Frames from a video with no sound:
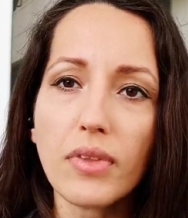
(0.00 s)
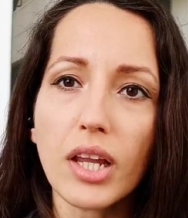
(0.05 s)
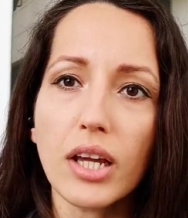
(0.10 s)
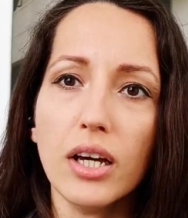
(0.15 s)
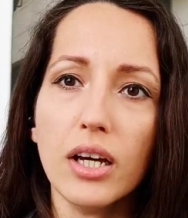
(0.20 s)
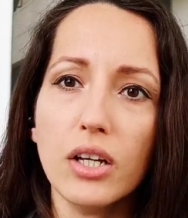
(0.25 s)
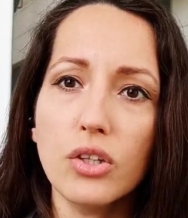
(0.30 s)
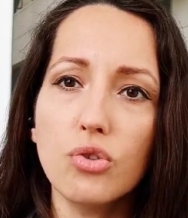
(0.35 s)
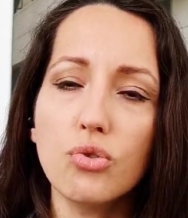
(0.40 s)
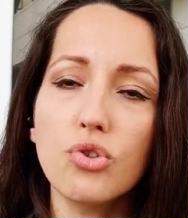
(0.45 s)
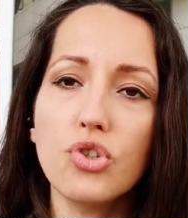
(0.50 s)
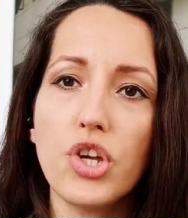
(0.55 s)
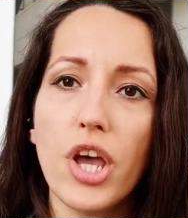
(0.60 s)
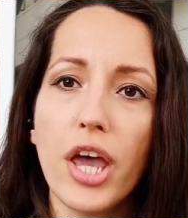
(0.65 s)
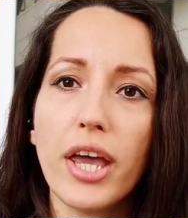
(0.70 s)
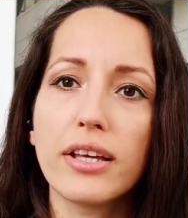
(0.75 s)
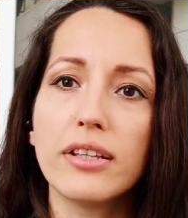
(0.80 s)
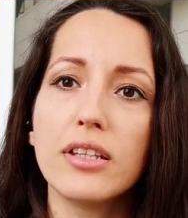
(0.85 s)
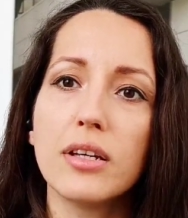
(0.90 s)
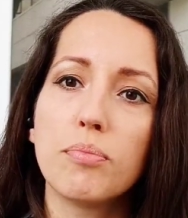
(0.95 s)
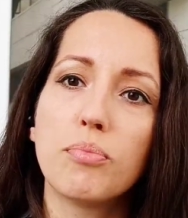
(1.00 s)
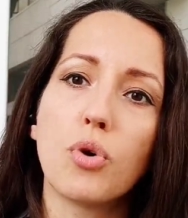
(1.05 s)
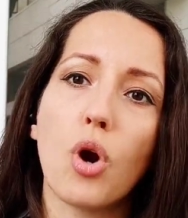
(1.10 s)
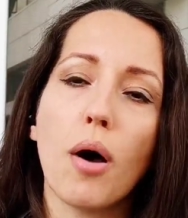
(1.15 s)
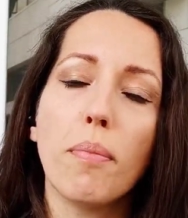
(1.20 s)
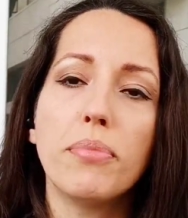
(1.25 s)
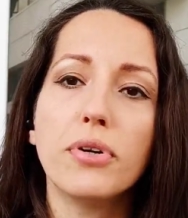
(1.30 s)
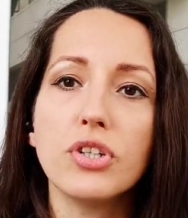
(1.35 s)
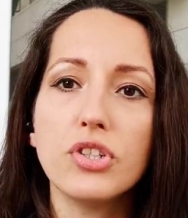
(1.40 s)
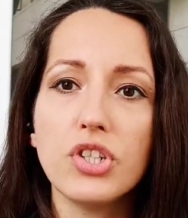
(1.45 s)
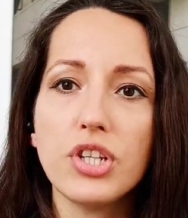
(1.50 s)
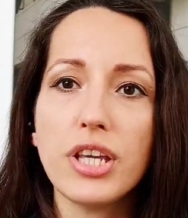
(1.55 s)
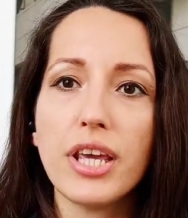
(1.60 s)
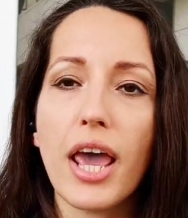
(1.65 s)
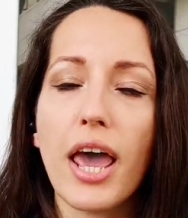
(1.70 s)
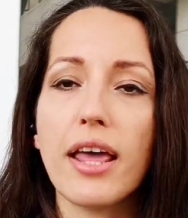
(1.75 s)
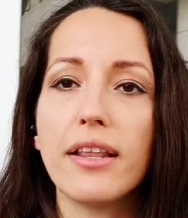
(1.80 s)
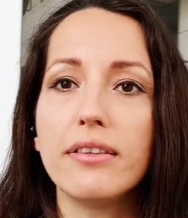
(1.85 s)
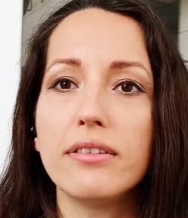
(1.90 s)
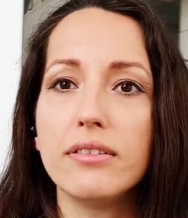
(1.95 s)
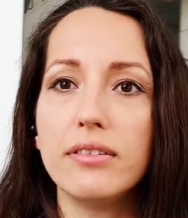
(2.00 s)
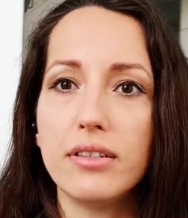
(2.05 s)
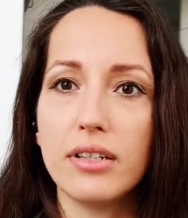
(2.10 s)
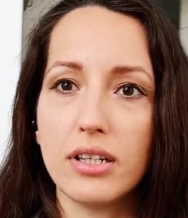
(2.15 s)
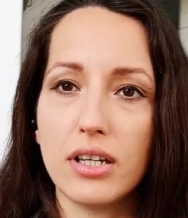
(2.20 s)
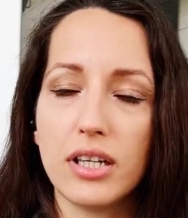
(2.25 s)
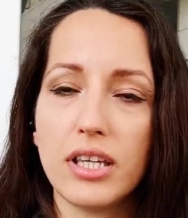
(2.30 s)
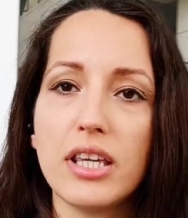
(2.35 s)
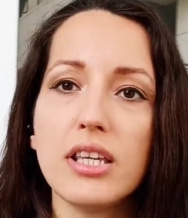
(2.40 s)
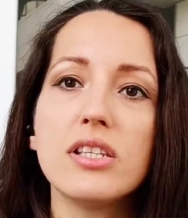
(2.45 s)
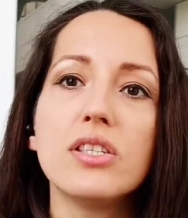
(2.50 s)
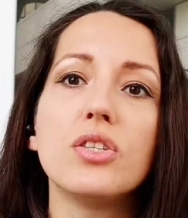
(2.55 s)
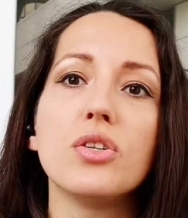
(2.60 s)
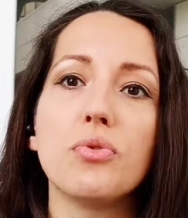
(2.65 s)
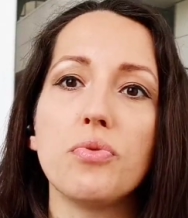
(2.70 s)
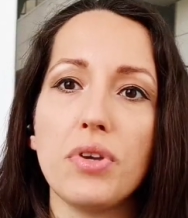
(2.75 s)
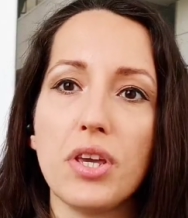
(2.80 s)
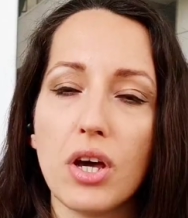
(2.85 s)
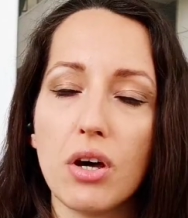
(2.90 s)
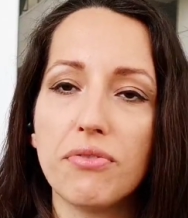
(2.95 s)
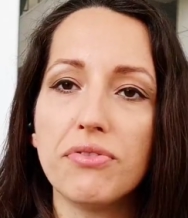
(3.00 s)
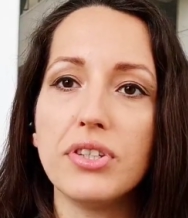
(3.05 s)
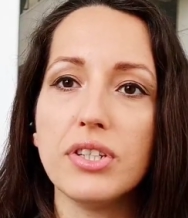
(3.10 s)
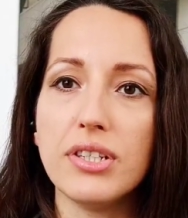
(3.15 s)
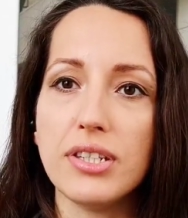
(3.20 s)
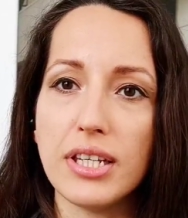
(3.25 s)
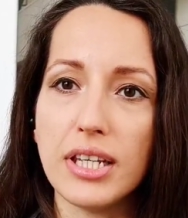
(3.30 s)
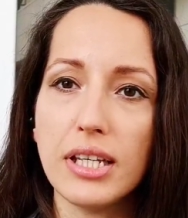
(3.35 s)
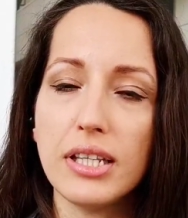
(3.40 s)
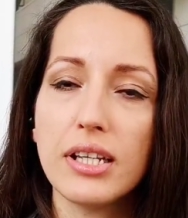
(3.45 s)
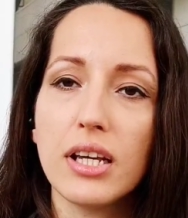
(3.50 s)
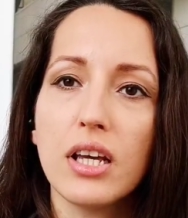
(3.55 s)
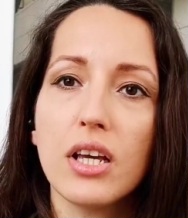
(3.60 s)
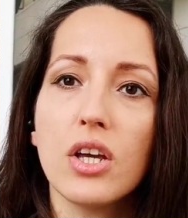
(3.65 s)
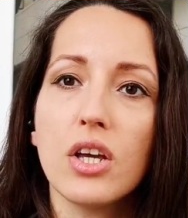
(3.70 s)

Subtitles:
to check the property and the history of the deed,